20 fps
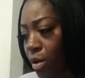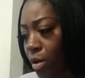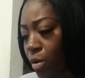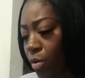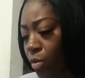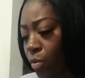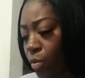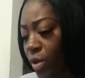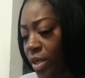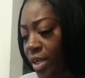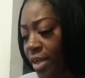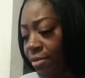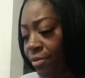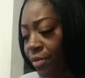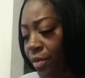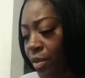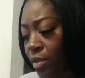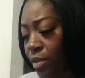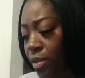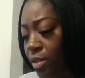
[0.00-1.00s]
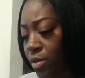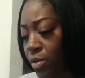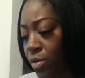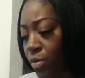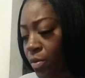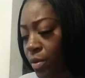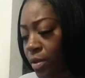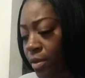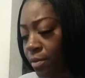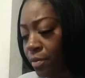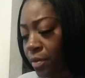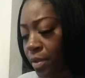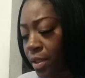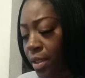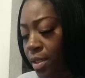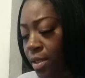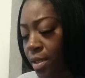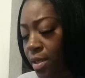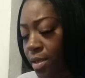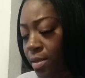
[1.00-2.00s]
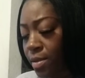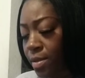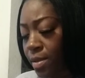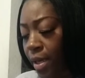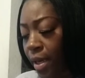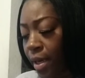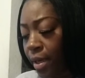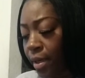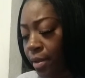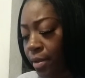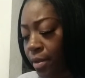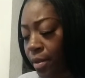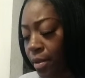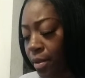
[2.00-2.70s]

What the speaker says: What I feel intuitively is that